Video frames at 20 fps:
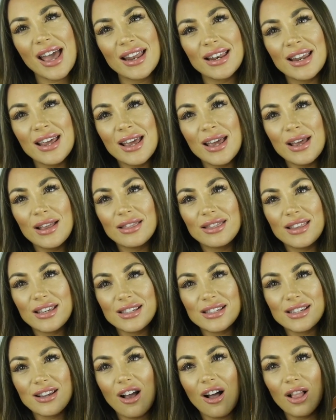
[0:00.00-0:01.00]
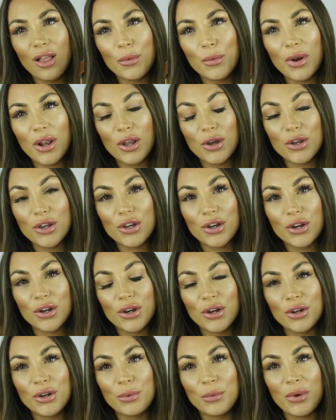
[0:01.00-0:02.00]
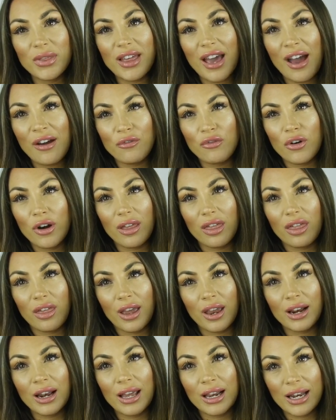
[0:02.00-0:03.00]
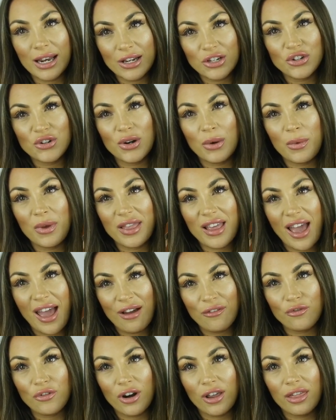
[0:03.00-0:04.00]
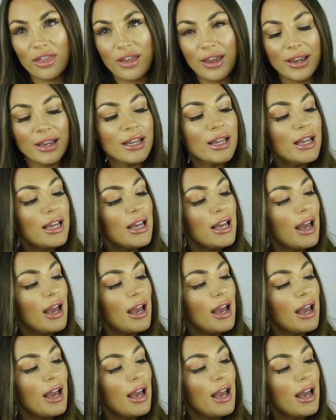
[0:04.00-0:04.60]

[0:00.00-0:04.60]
And this color will look good with everything, like literally with everything.